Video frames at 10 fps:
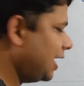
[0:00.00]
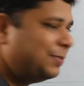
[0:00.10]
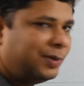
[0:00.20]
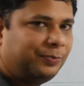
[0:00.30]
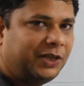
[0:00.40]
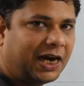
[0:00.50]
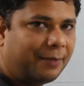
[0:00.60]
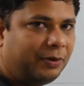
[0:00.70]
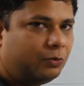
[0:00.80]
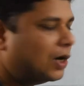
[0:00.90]
type of
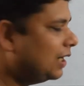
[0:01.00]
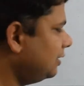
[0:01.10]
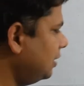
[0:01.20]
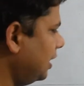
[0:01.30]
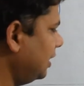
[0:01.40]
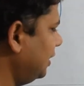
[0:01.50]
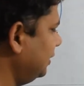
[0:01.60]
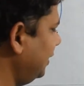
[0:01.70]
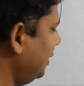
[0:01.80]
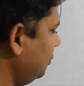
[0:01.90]
therapy, what
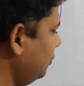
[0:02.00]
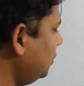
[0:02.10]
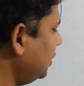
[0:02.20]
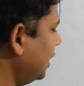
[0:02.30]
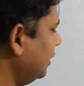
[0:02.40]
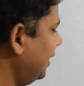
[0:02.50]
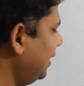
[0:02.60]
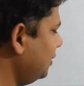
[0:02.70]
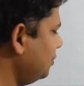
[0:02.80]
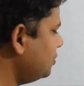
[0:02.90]
they do, they
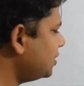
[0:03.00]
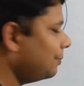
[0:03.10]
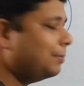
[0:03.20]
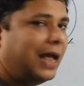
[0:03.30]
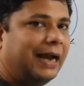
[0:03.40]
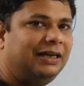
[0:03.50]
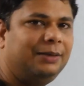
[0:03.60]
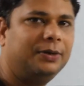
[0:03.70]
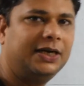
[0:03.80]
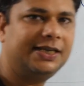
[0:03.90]
use some
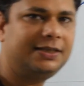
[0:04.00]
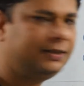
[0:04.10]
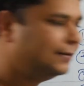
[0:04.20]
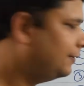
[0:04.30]
antibodies